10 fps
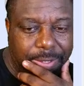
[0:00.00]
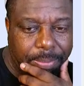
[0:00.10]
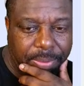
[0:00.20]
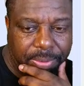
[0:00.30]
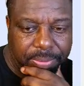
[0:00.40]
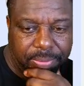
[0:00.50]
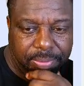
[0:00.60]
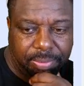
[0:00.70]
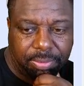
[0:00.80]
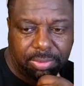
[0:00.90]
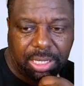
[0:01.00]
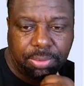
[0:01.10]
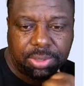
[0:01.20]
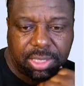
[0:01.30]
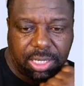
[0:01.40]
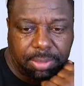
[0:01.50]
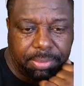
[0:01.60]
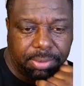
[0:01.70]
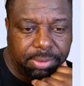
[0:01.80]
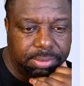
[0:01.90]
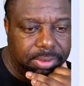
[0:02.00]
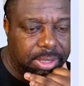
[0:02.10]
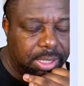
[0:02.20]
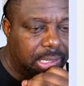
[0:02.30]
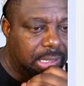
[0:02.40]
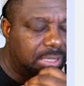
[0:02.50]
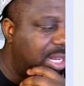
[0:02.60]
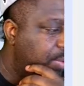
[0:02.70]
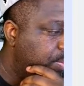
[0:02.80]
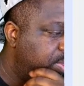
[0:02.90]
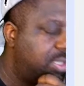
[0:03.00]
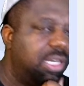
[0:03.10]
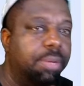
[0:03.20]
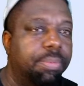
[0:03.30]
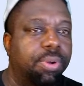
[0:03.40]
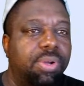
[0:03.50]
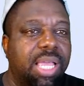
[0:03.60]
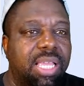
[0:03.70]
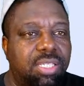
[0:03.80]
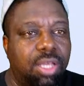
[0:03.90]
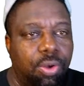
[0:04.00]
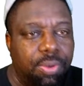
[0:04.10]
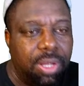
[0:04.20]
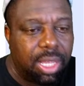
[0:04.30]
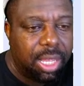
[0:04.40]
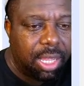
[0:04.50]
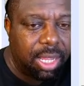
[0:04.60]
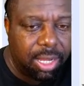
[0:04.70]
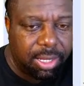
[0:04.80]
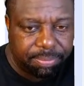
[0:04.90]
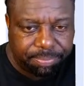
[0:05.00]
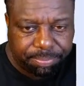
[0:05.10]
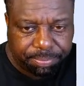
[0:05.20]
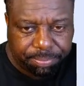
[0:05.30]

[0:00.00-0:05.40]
terrible. That was terrible. That was terrible. Okay, so um,